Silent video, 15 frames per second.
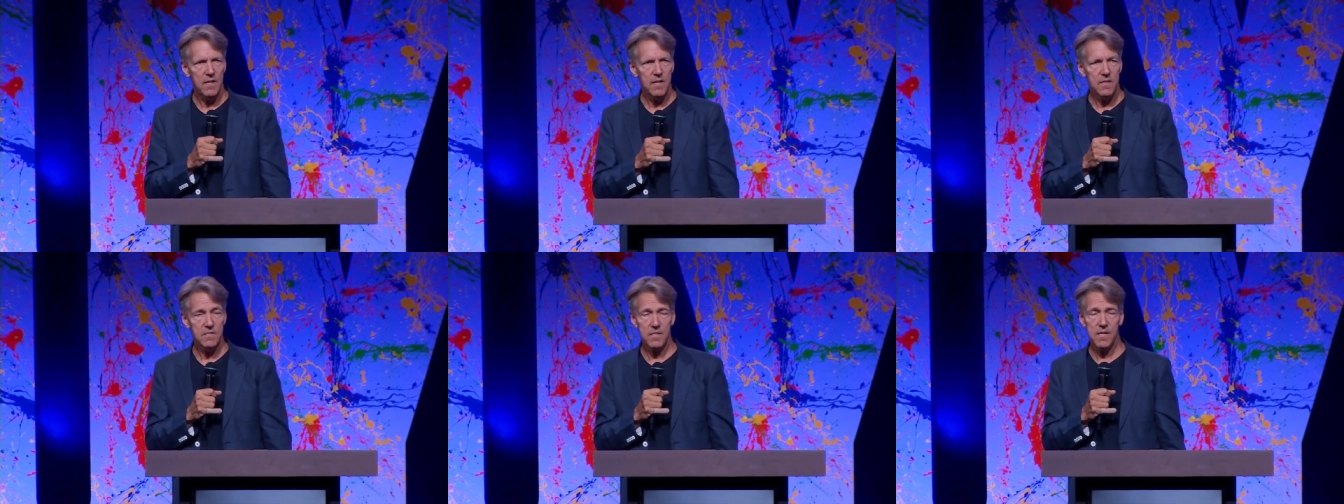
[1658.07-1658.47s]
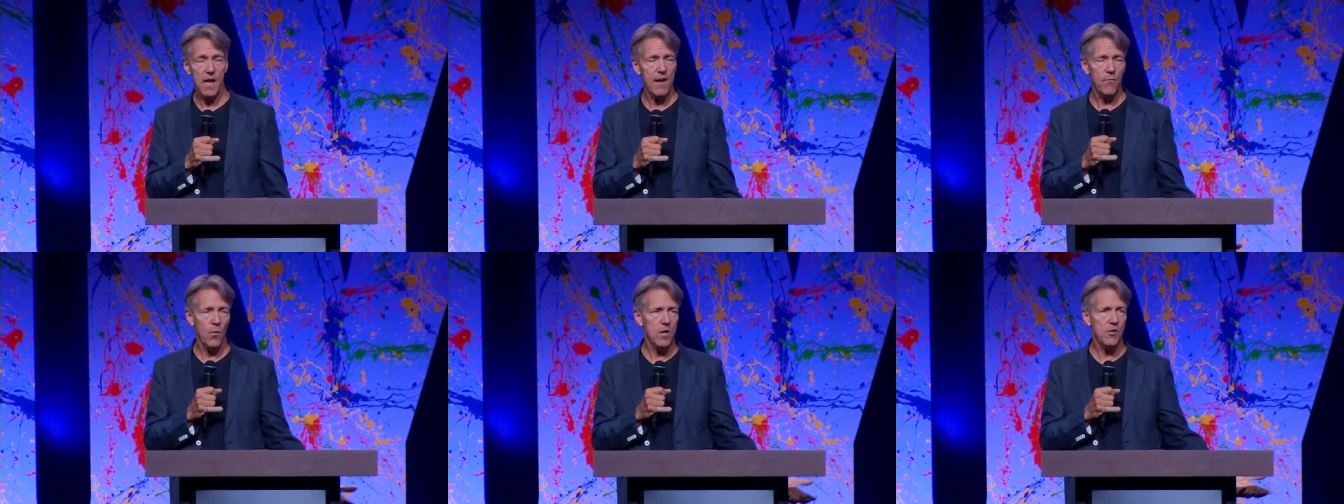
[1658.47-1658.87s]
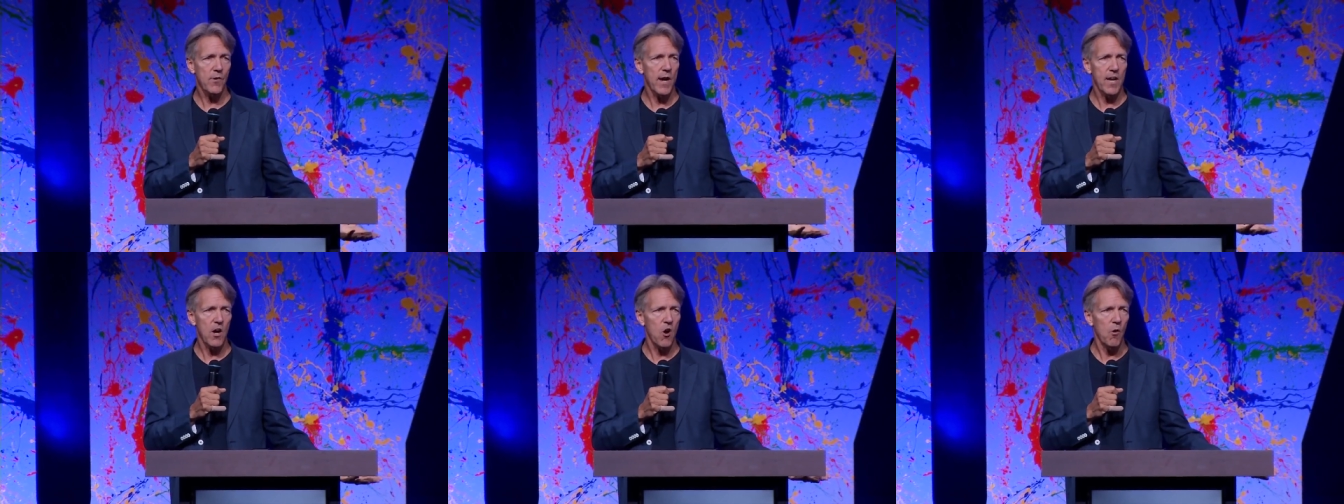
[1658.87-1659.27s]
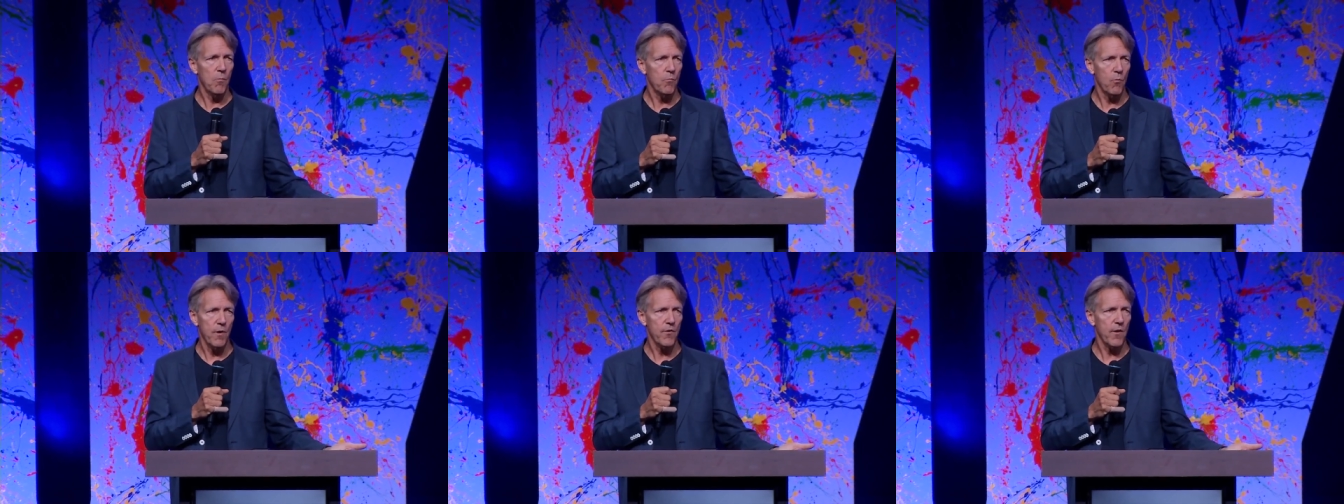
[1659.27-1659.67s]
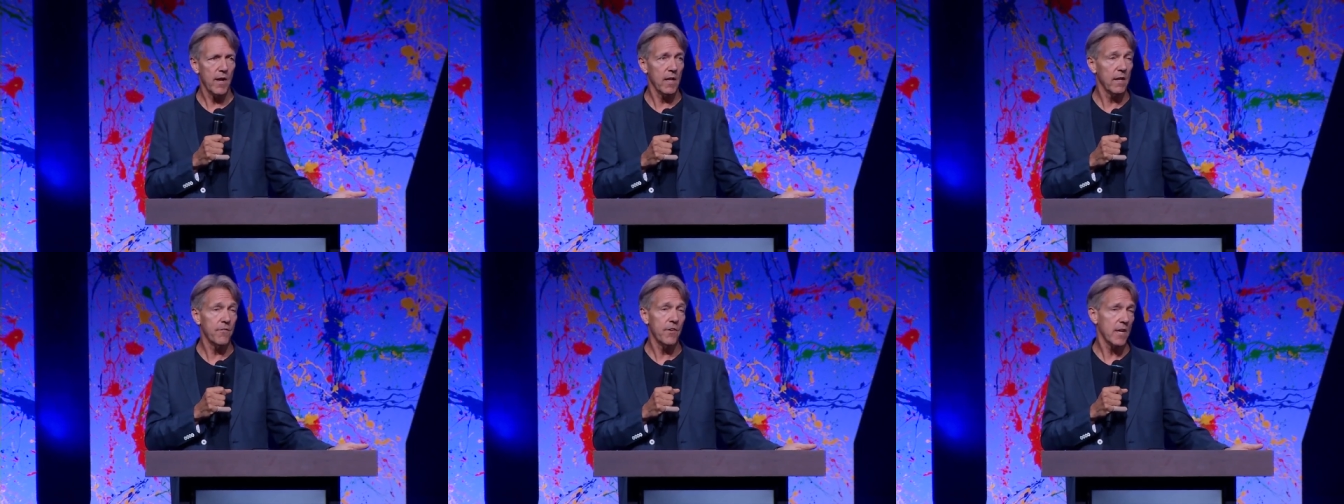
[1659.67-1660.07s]
He says, I have one great hope, whether I
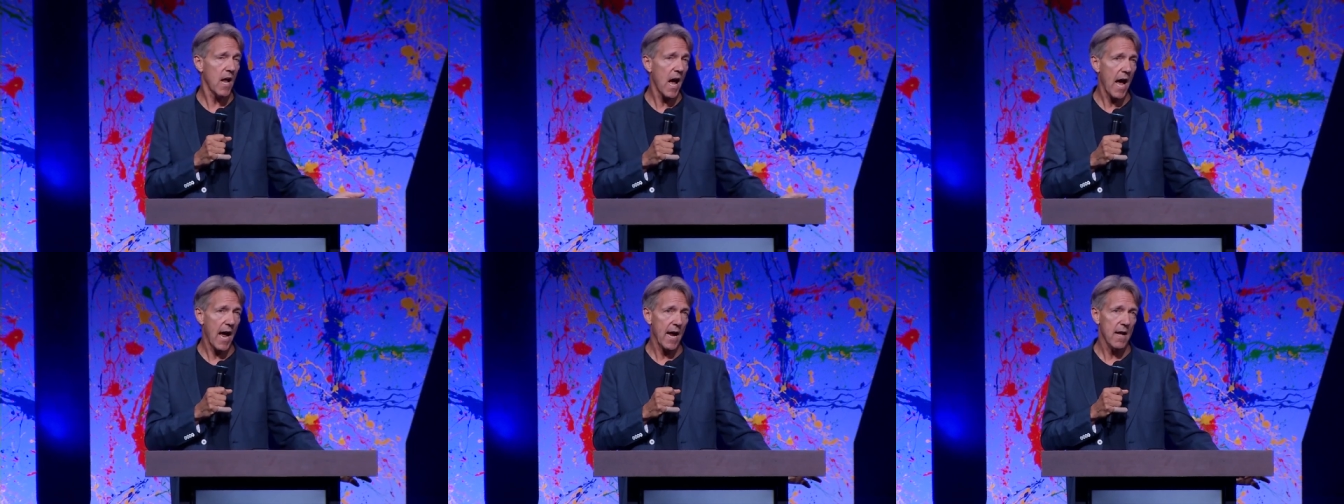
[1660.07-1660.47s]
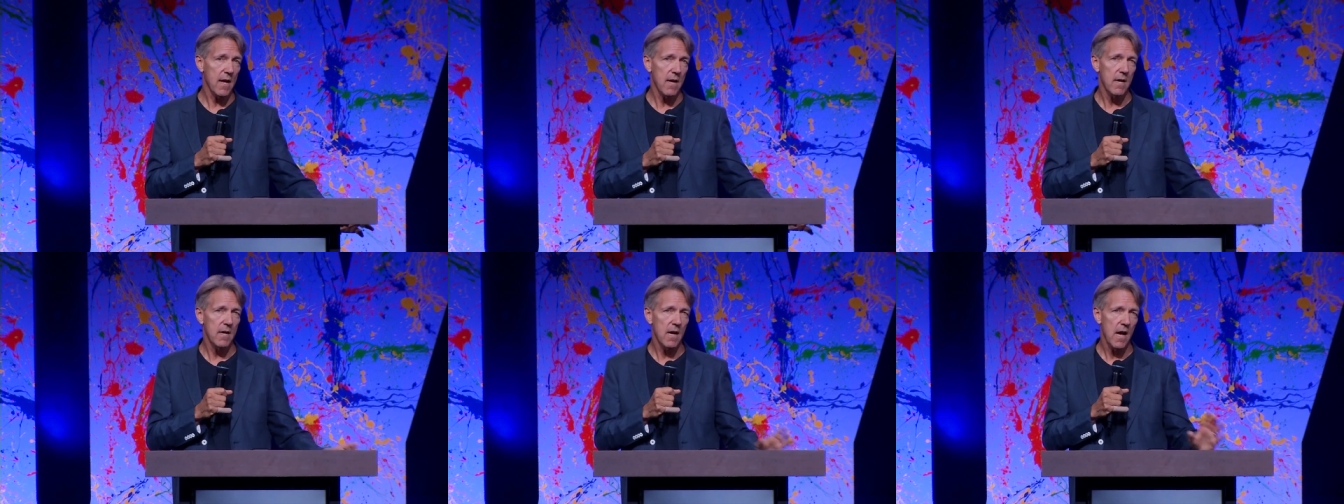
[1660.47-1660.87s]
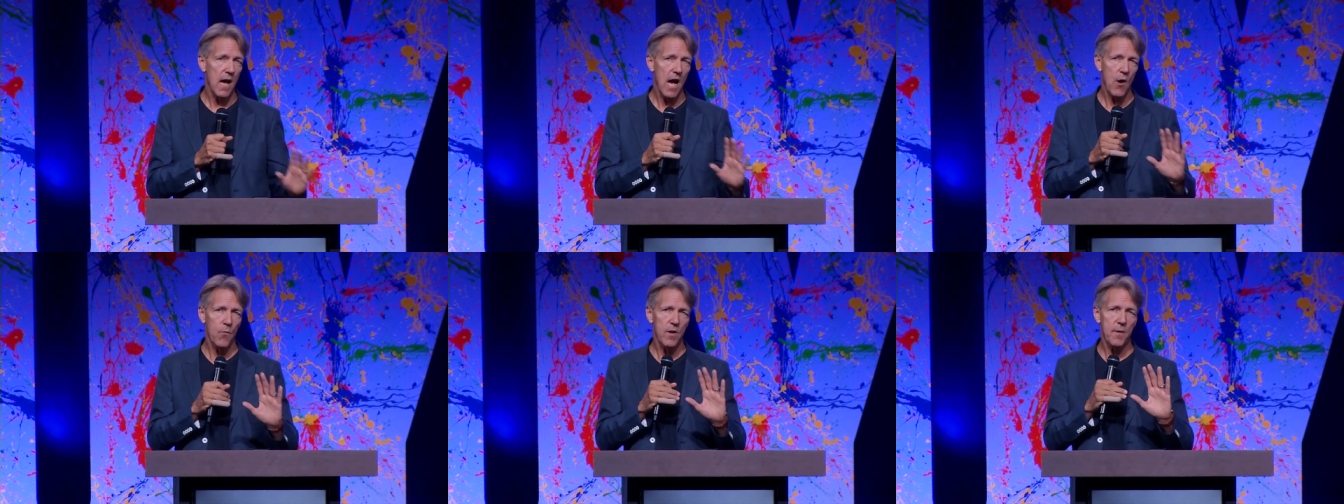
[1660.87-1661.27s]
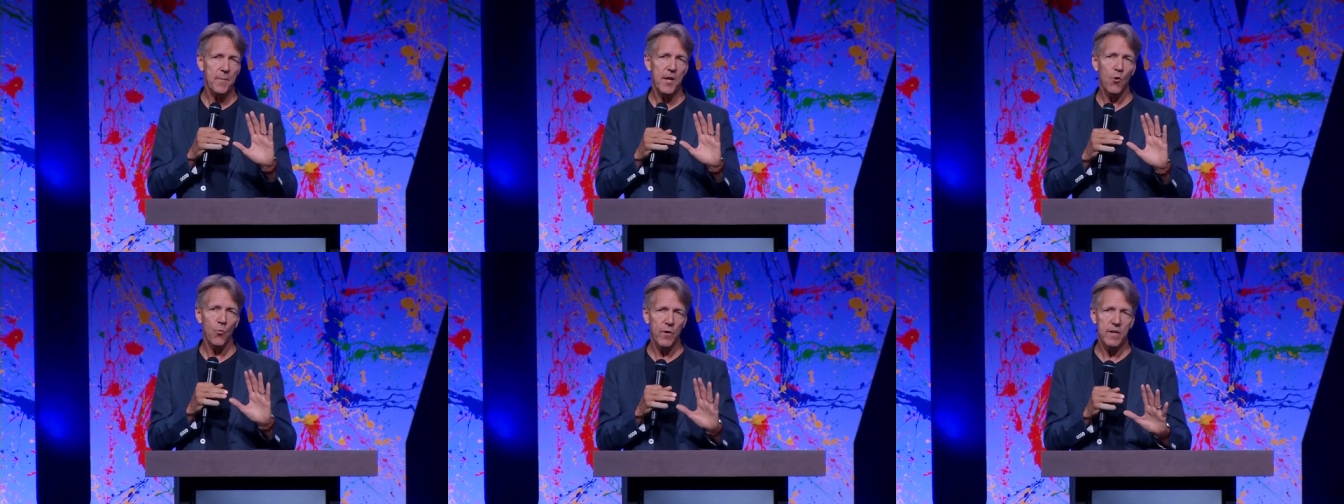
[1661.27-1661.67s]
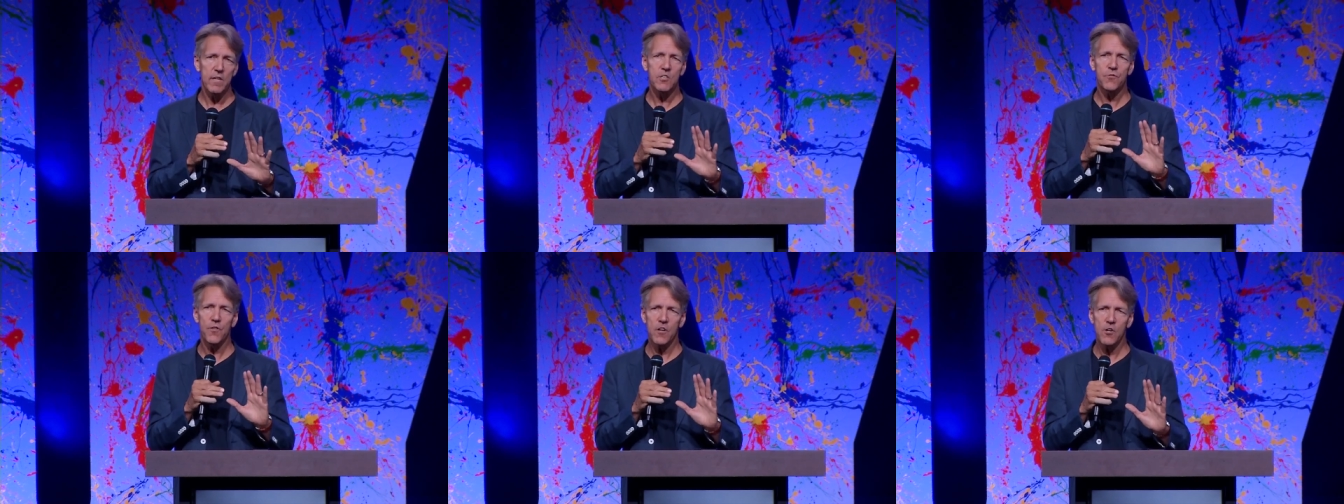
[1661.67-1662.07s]
live or die. I want to be a
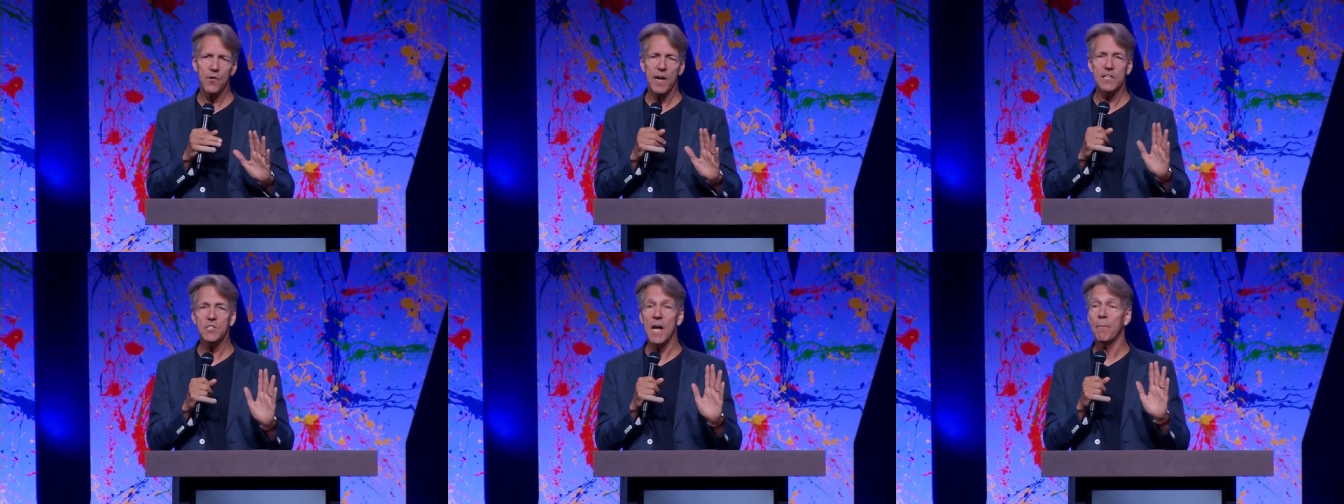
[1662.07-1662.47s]
witness for Christ.